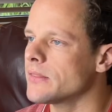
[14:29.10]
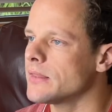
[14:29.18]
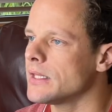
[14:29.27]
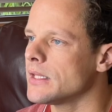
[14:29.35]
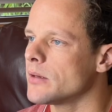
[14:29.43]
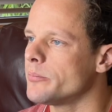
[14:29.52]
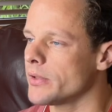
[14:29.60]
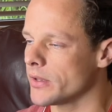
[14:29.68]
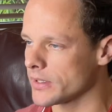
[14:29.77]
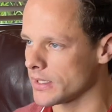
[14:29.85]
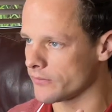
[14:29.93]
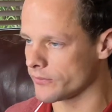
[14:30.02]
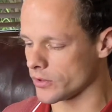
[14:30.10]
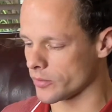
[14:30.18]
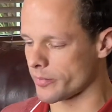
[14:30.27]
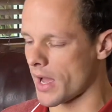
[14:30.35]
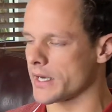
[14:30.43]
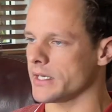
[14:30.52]
the ability for your
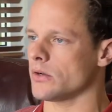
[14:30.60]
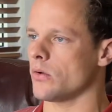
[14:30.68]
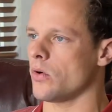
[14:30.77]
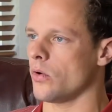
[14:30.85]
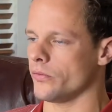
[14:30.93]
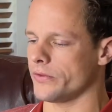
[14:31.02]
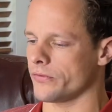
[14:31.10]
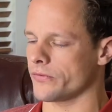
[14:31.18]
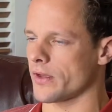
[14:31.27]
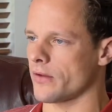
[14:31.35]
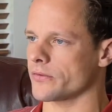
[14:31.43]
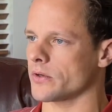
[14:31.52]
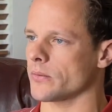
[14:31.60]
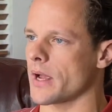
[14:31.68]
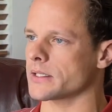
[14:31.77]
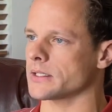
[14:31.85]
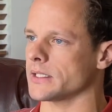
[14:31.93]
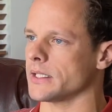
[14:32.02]
body to hold itself
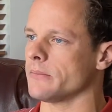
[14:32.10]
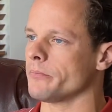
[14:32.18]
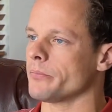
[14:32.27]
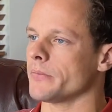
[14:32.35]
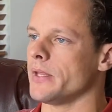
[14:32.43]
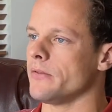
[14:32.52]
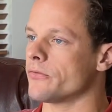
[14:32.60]
correctly in